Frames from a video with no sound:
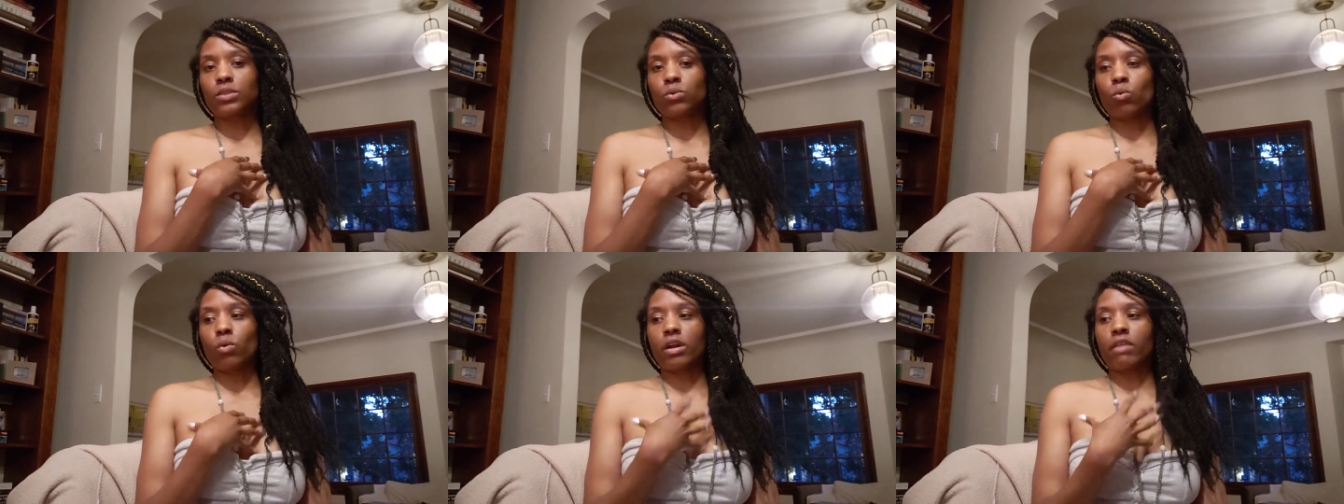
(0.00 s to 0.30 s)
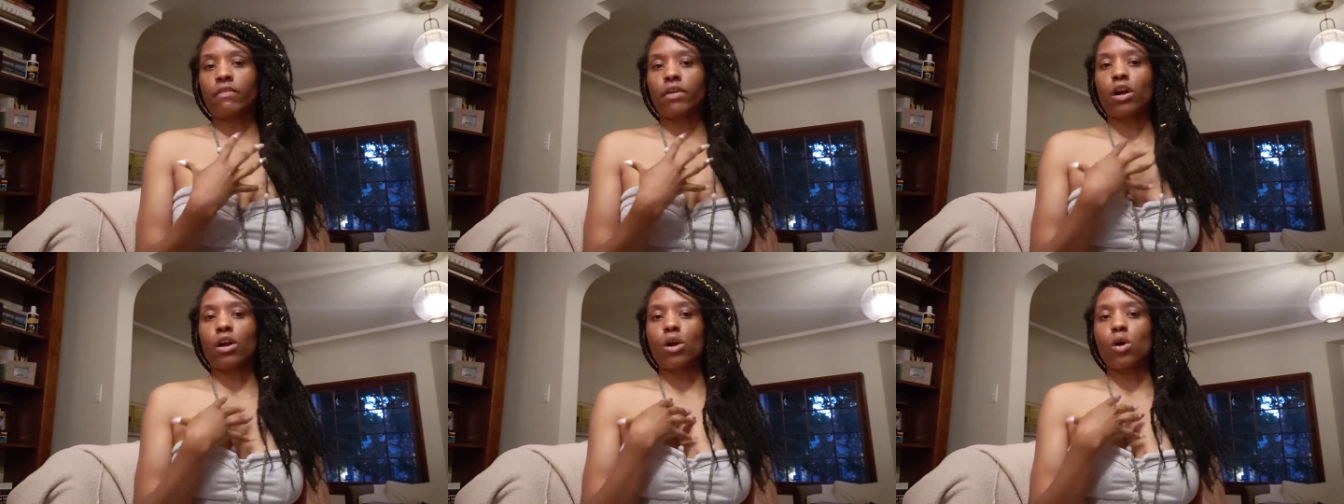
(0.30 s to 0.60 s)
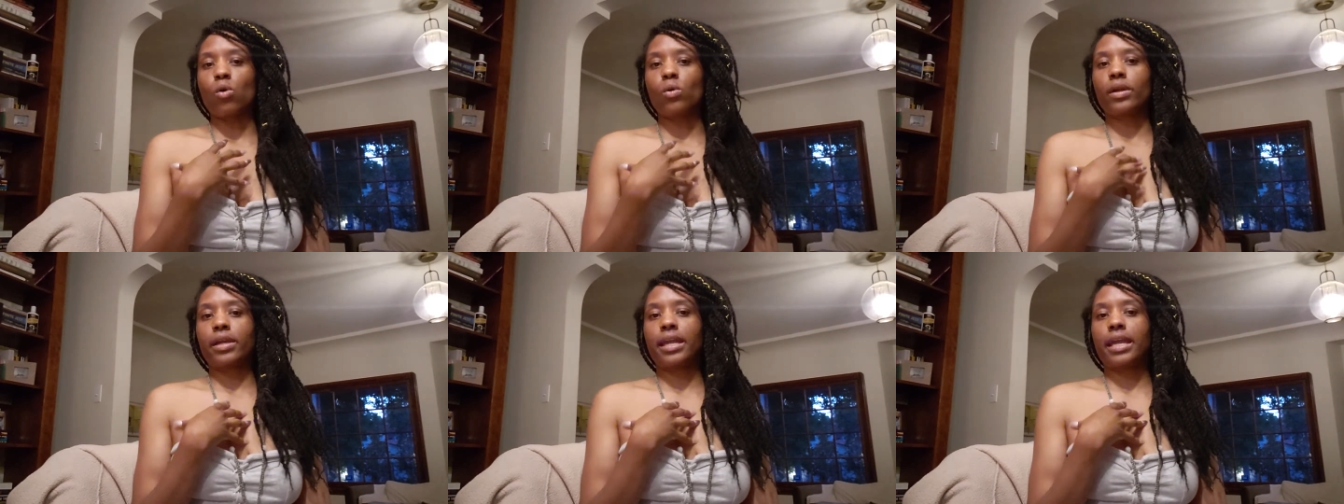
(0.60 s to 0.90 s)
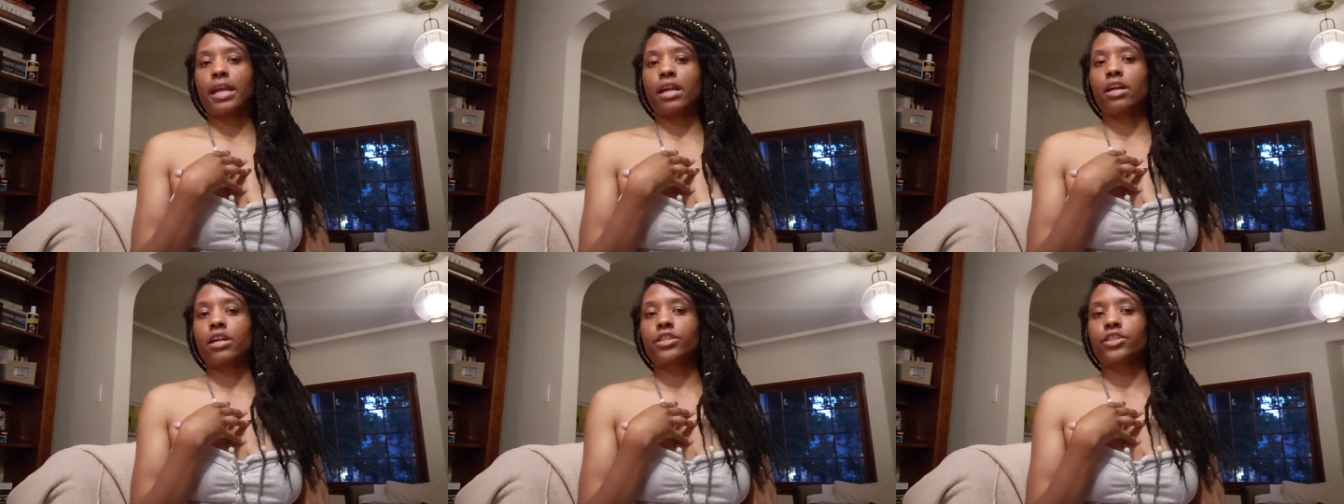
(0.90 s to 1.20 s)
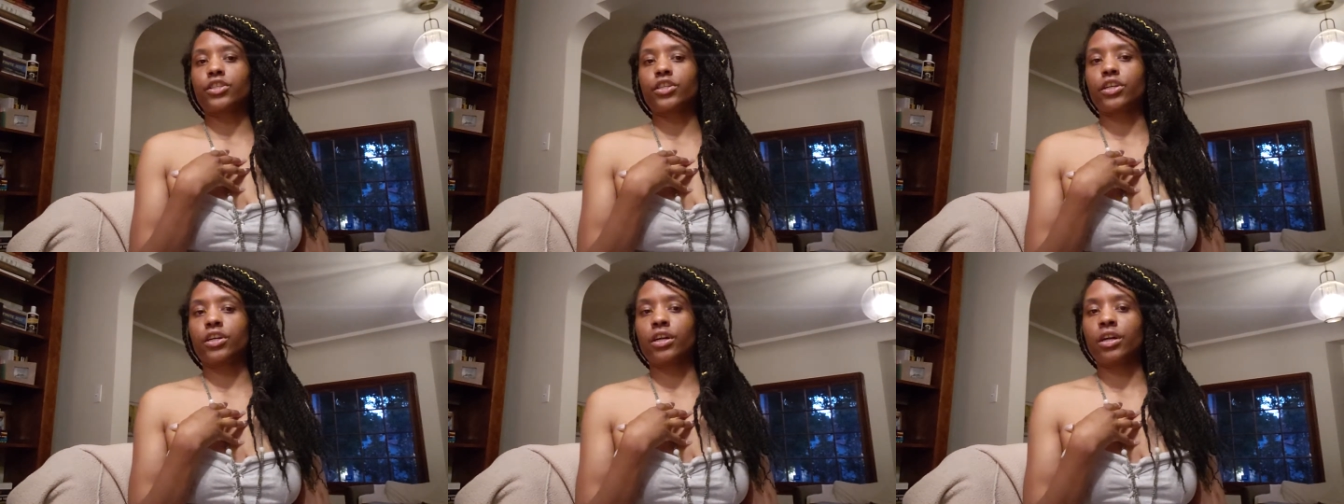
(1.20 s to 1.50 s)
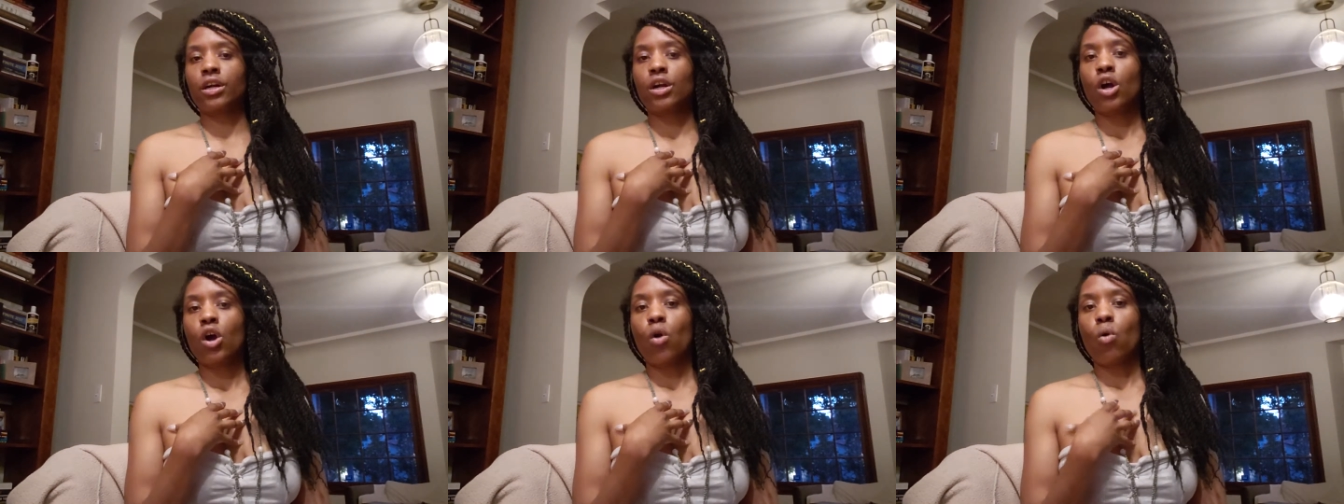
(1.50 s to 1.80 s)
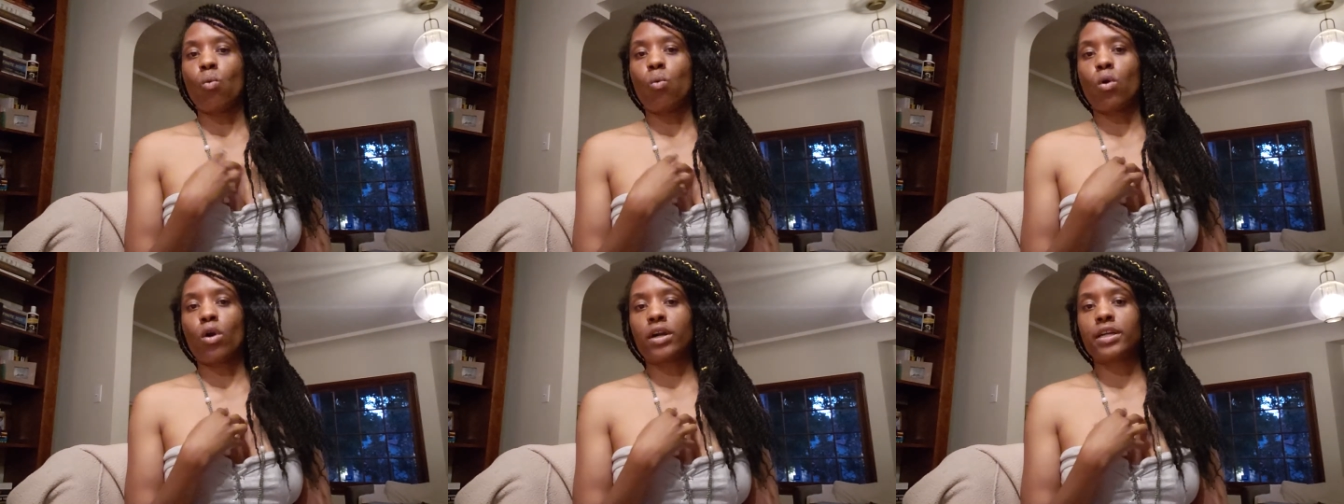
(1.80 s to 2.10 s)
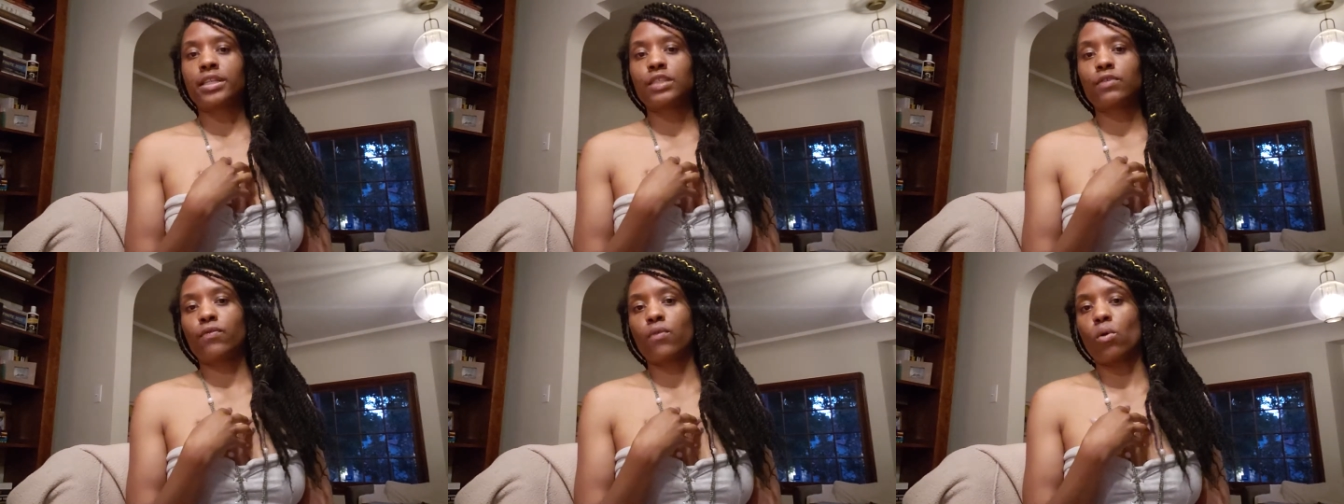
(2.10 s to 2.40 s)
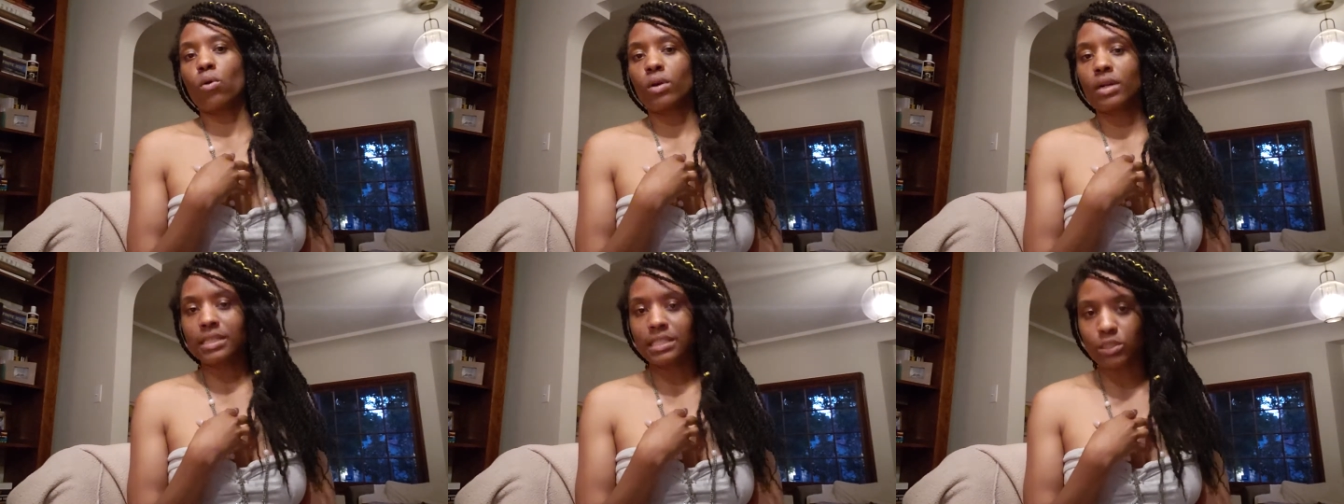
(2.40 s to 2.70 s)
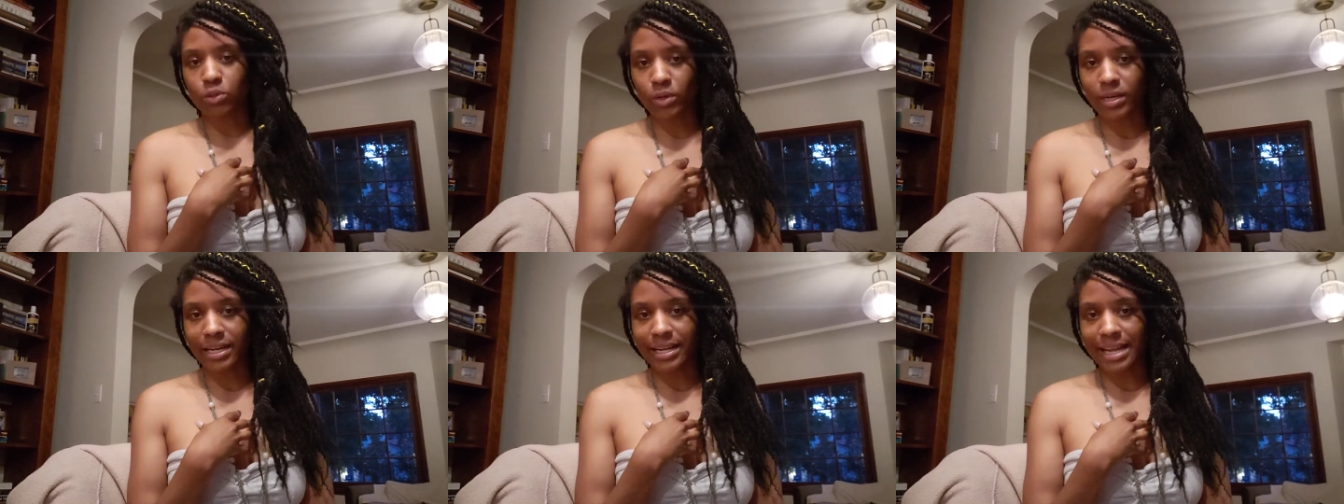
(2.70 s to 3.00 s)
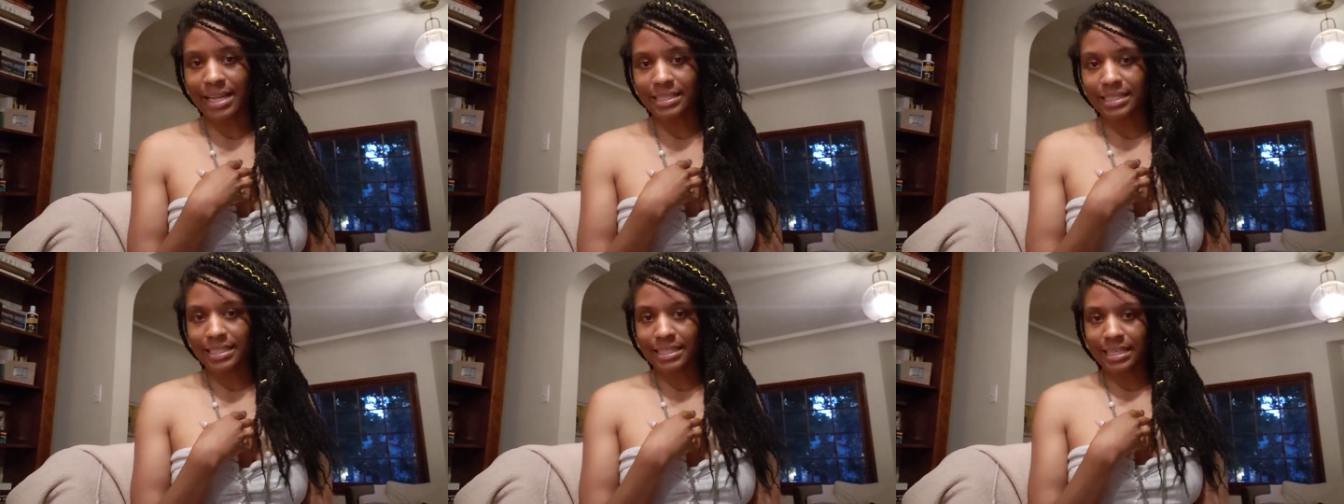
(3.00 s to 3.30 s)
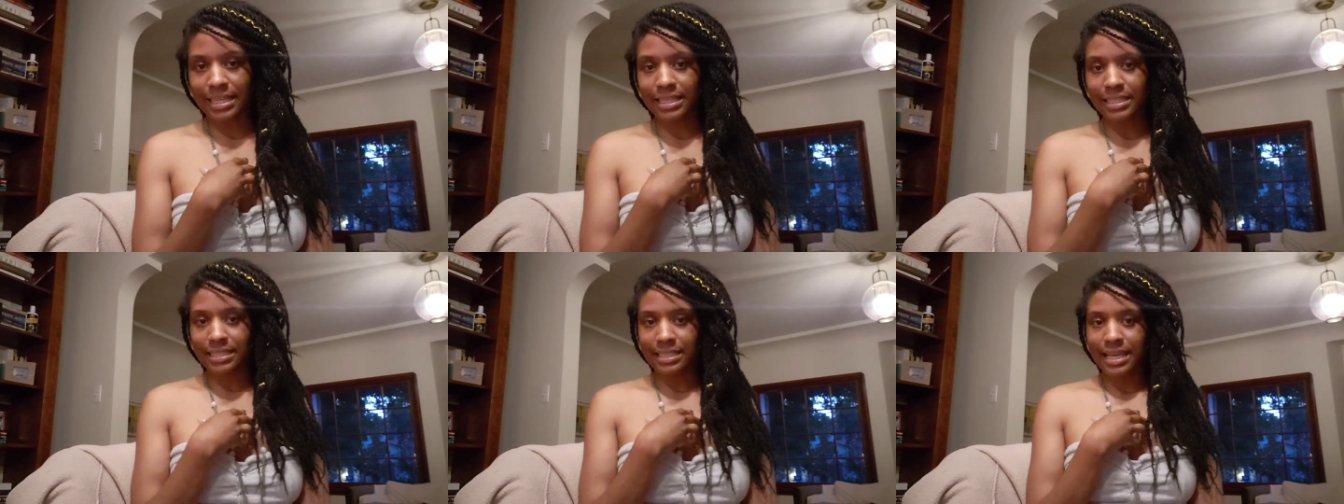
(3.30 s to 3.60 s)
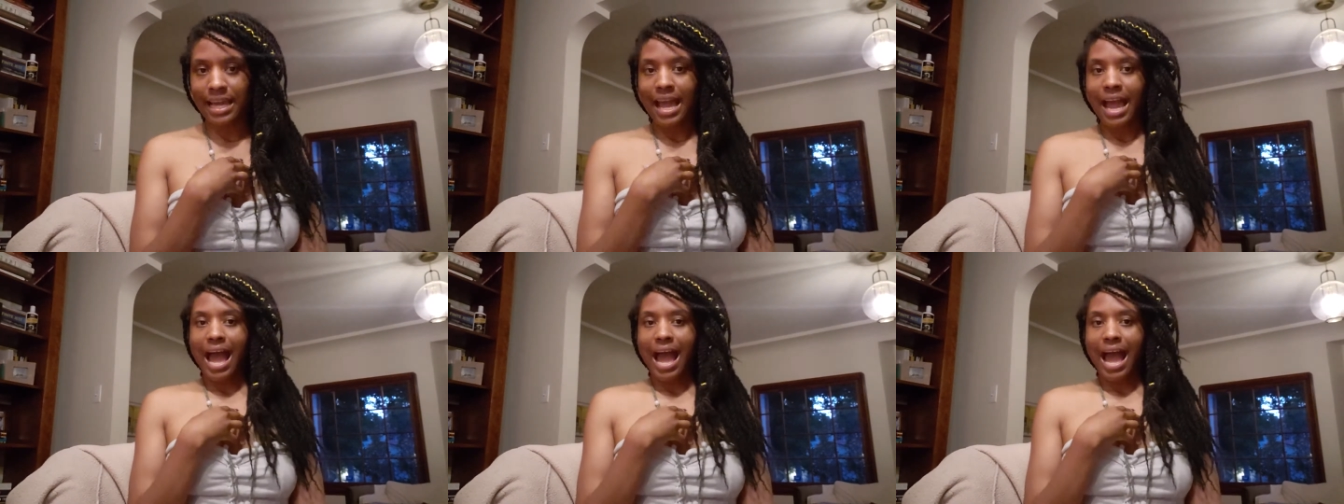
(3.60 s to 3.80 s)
What of our own character works for us or against us?